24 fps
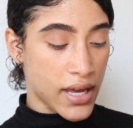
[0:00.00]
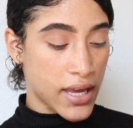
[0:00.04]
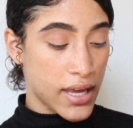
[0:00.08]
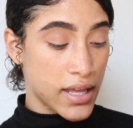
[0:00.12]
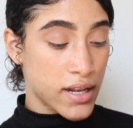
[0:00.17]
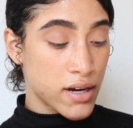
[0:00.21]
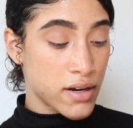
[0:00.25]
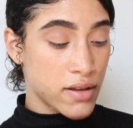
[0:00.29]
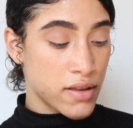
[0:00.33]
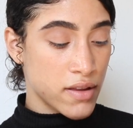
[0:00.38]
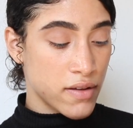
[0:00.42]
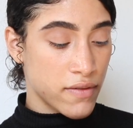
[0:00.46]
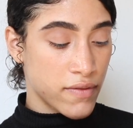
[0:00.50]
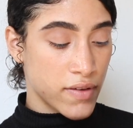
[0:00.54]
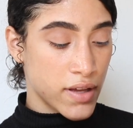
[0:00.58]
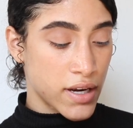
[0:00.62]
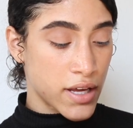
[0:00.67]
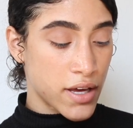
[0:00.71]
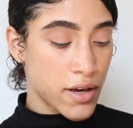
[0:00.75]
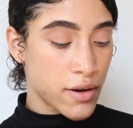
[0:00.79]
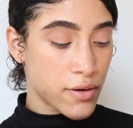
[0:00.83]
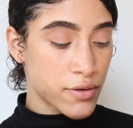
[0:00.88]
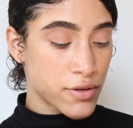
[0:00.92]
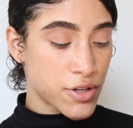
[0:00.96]
In the
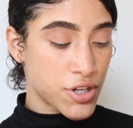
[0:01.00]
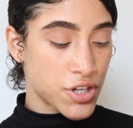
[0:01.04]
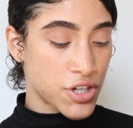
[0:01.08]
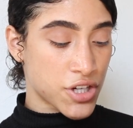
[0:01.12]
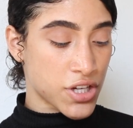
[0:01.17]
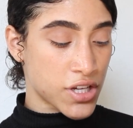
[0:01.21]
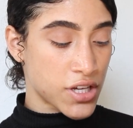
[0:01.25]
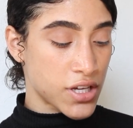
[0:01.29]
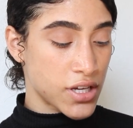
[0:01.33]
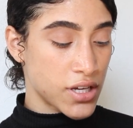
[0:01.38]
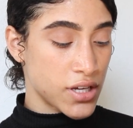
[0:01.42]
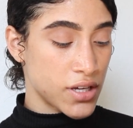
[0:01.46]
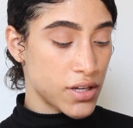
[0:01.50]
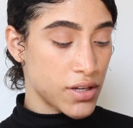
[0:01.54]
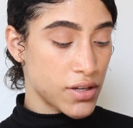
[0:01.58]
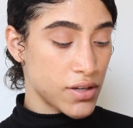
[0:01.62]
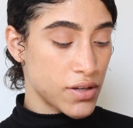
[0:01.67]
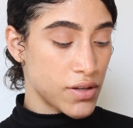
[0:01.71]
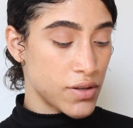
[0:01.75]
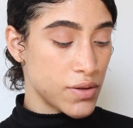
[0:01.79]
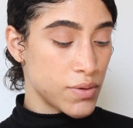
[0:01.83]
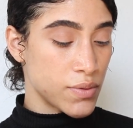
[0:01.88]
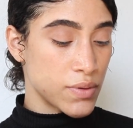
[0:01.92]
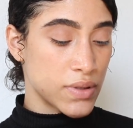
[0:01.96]
video,
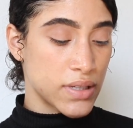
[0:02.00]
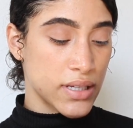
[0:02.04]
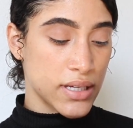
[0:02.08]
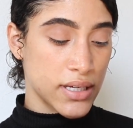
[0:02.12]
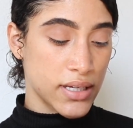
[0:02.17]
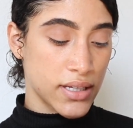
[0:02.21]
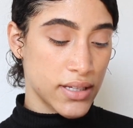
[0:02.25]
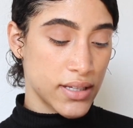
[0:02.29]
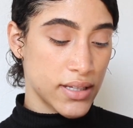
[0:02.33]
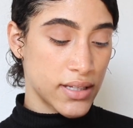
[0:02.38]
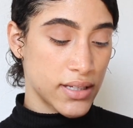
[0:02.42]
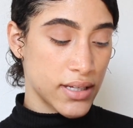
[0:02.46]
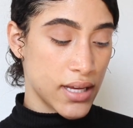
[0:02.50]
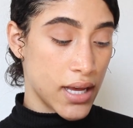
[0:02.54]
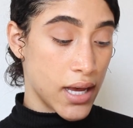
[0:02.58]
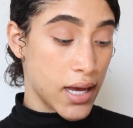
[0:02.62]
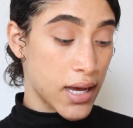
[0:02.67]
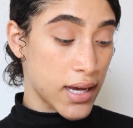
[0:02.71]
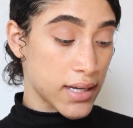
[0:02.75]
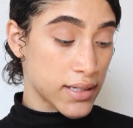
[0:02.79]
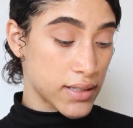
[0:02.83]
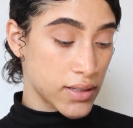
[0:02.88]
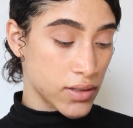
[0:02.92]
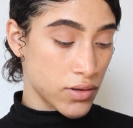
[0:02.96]
she uses
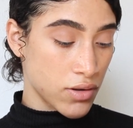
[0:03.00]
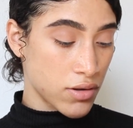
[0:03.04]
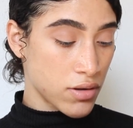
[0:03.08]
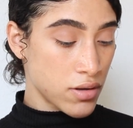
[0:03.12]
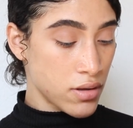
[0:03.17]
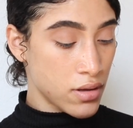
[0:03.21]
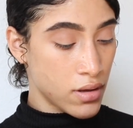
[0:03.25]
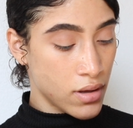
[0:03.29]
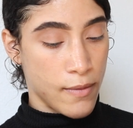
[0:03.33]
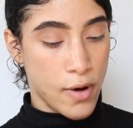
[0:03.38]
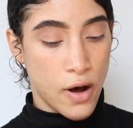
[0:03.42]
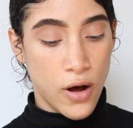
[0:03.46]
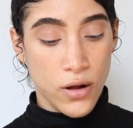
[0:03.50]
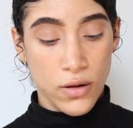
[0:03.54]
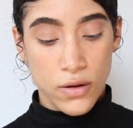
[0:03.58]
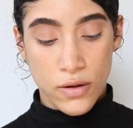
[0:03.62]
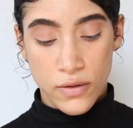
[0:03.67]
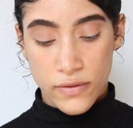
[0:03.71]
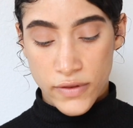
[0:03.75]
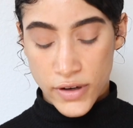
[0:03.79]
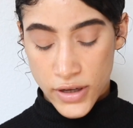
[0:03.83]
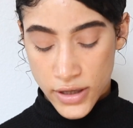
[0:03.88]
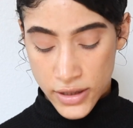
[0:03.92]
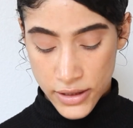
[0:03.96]
Hustle all
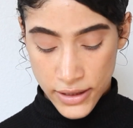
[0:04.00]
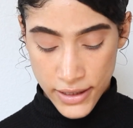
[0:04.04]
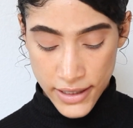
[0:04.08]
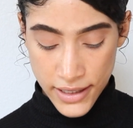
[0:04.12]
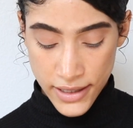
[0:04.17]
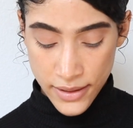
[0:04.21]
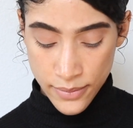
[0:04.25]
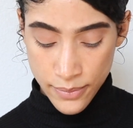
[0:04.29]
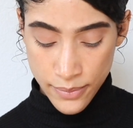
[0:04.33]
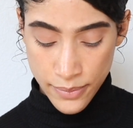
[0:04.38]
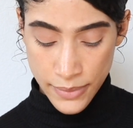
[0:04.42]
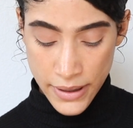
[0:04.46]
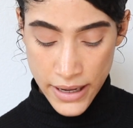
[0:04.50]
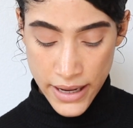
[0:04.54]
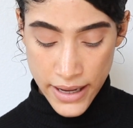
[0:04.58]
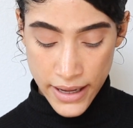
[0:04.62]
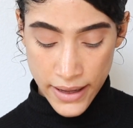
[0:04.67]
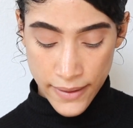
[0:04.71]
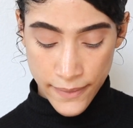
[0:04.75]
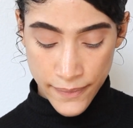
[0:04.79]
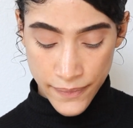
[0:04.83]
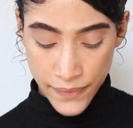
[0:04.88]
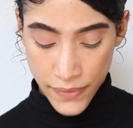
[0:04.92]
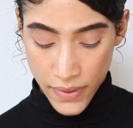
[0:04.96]
over her lid,
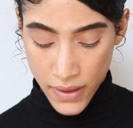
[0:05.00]
but